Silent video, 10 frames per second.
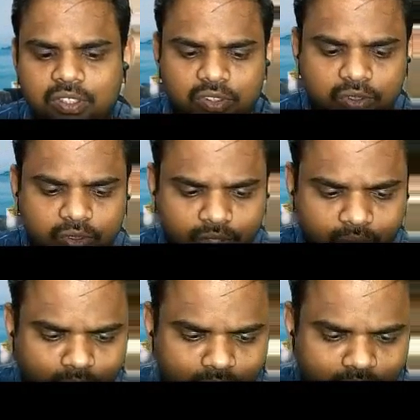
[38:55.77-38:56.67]
So
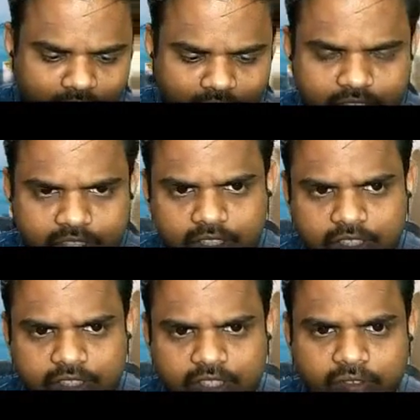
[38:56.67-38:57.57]
Raoult's law
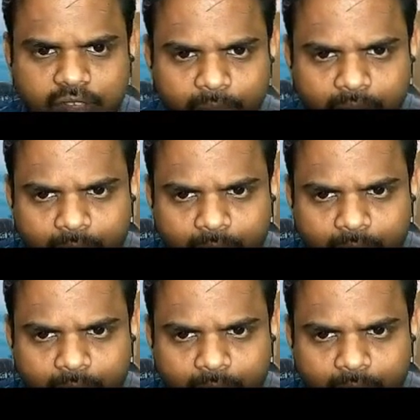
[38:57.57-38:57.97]
says that vapor